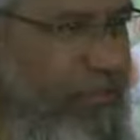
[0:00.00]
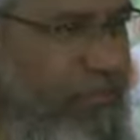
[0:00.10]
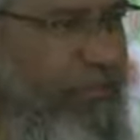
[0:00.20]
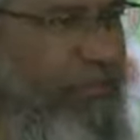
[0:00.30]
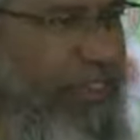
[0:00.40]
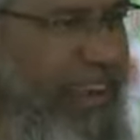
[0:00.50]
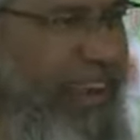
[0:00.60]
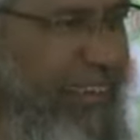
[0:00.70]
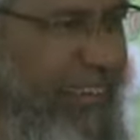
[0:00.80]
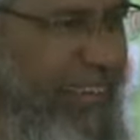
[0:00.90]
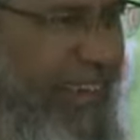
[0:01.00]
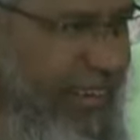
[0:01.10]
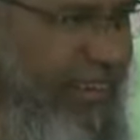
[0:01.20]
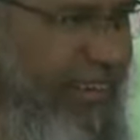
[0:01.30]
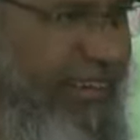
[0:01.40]
15 countries that
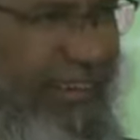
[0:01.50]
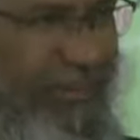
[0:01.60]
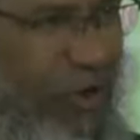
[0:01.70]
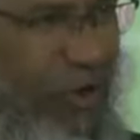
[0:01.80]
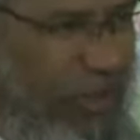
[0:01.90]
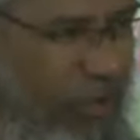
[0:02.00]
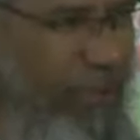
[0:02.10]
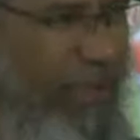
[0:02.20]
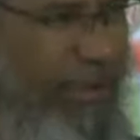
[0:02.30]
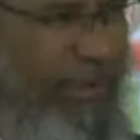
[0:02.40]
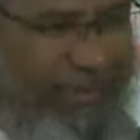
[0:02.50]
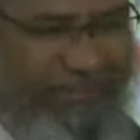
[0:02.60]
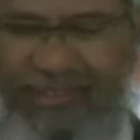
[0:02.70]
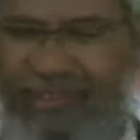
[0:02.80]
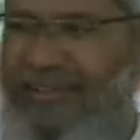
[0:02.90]
told me, you come and live
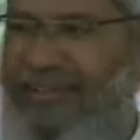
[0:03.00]
here.